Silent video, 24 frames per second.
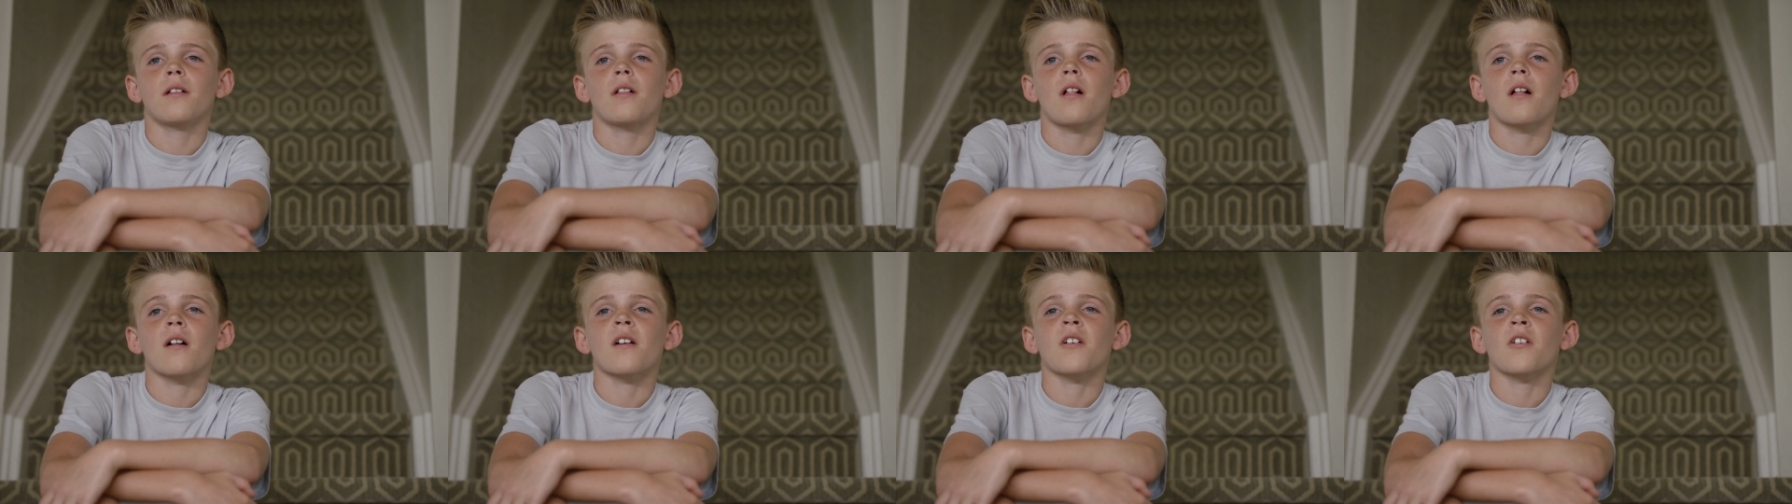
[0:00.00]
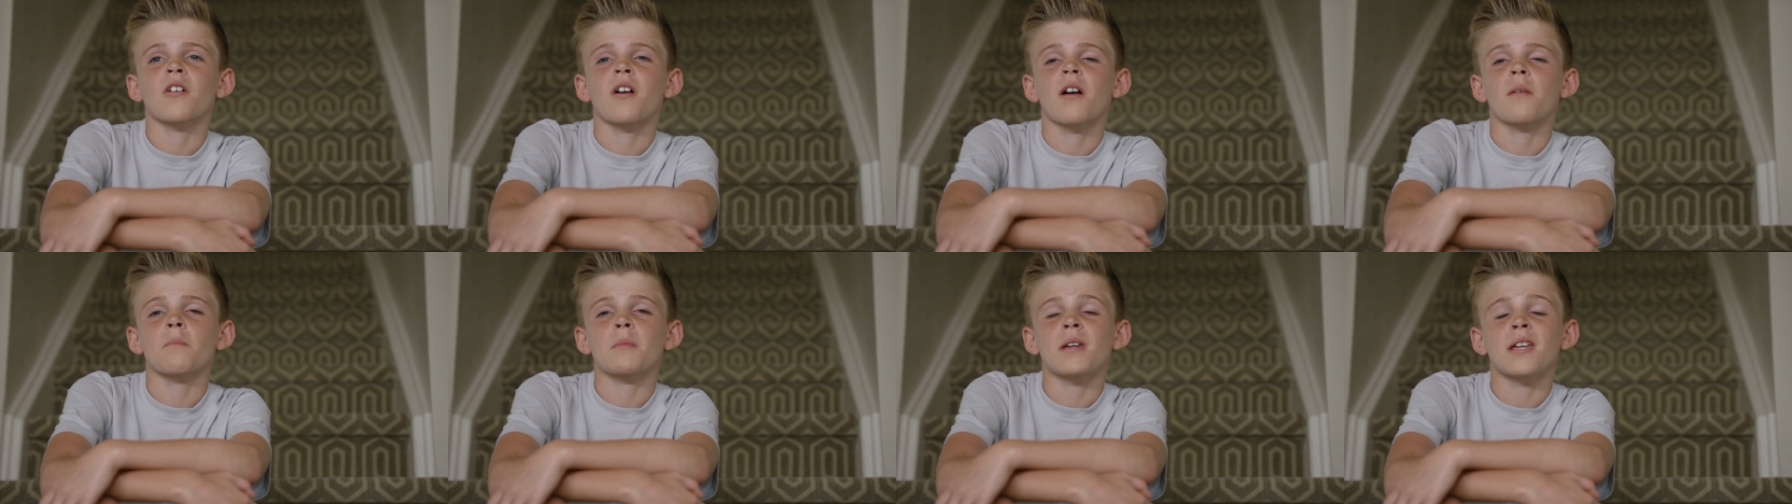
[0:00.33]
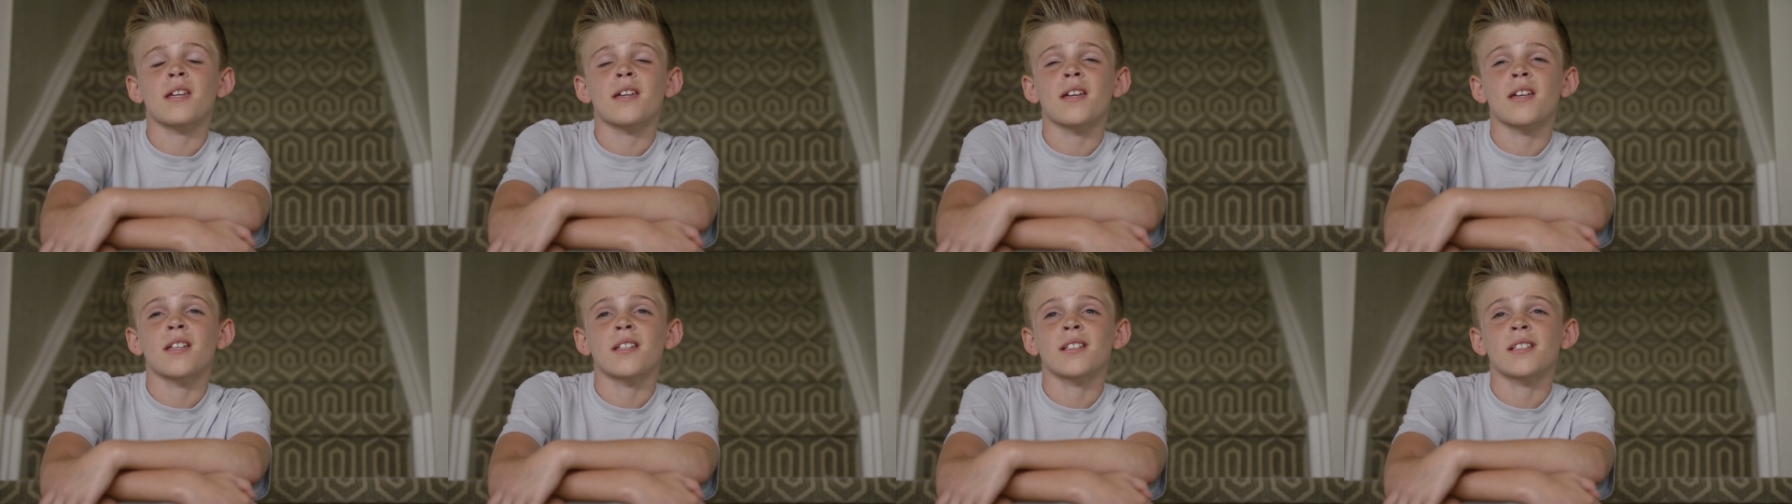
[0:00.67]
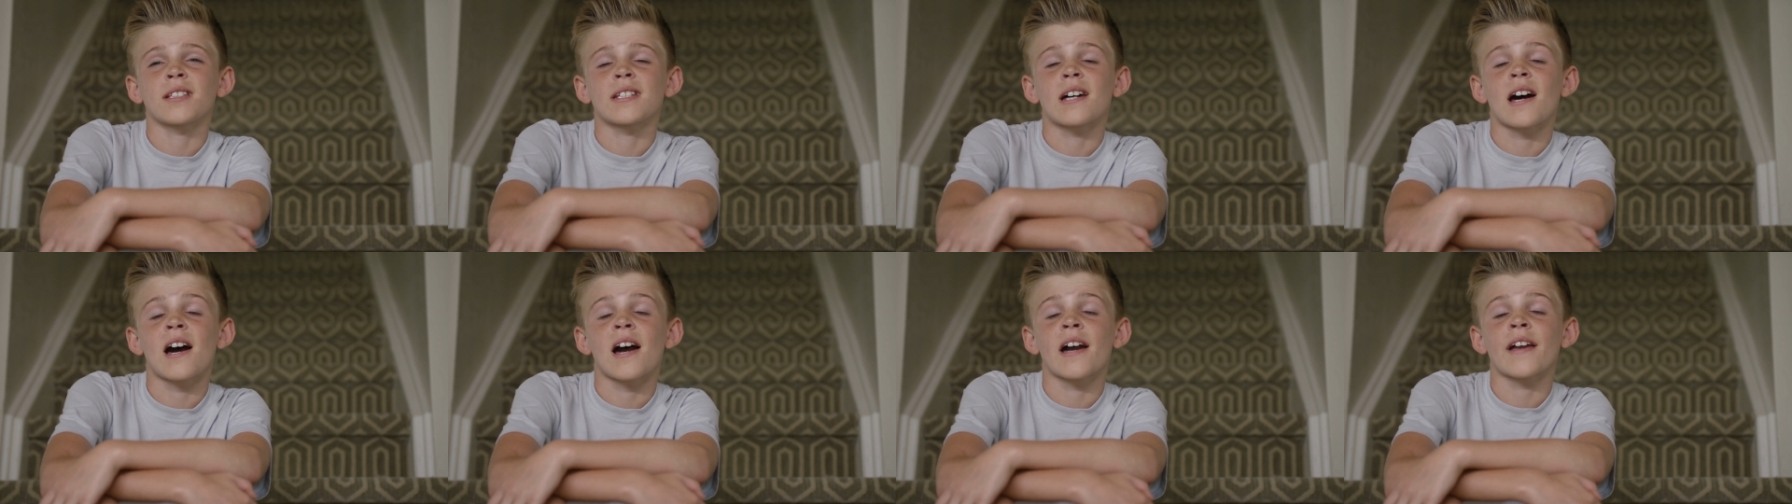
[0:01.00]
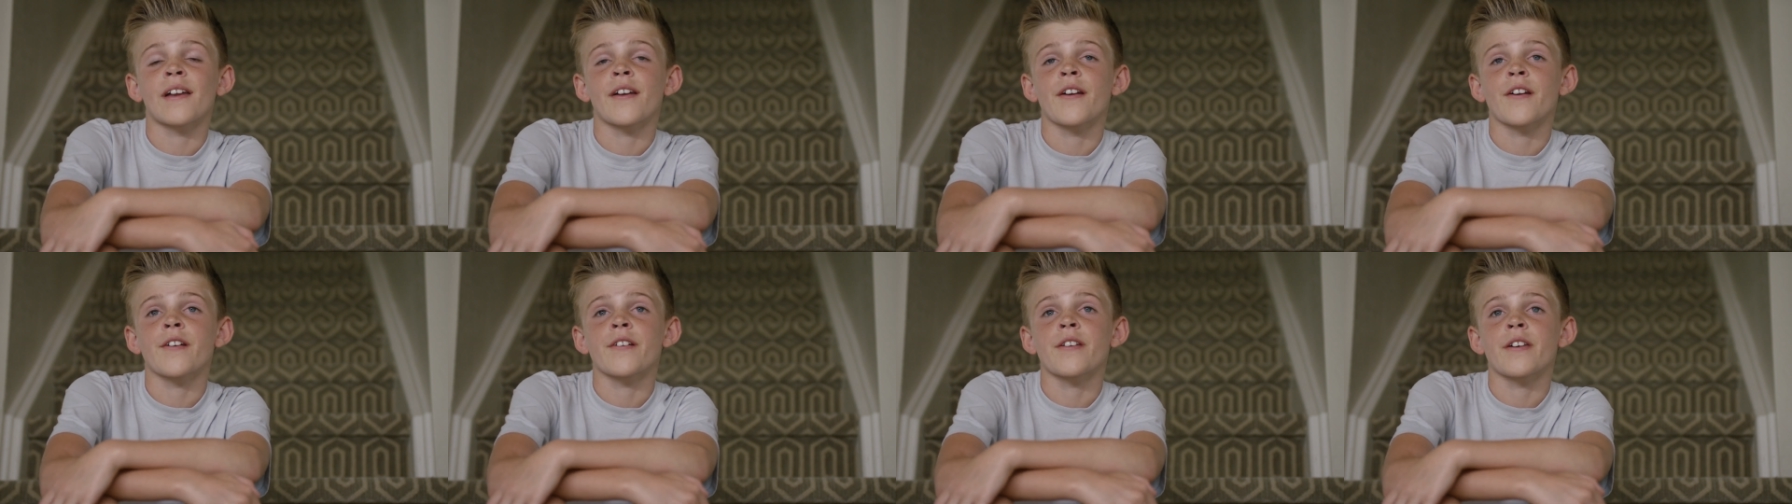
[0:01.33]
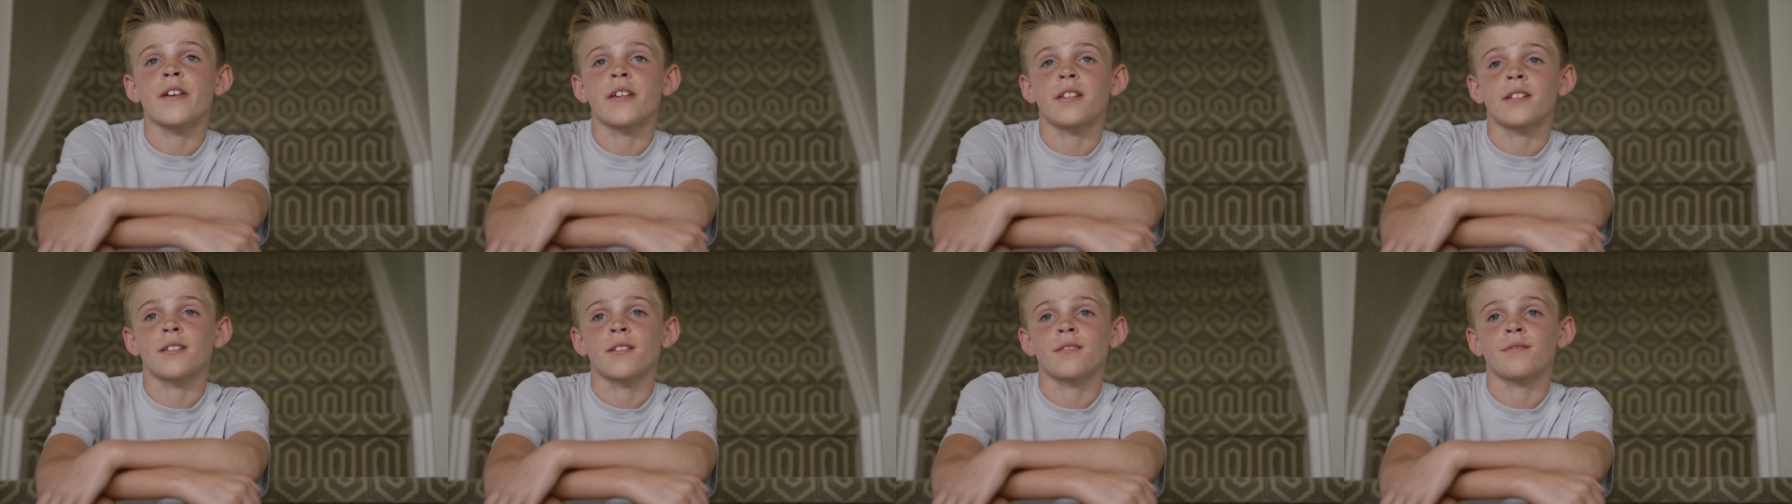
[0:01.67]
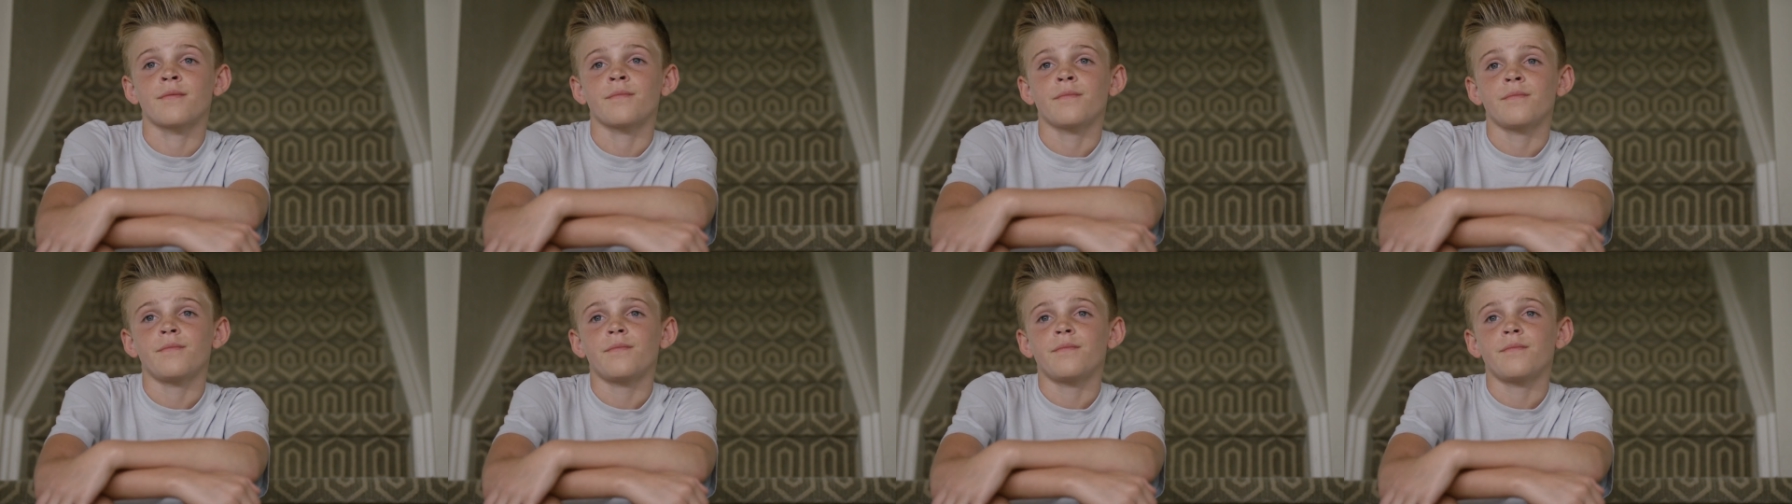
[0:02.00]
all crummy and tired and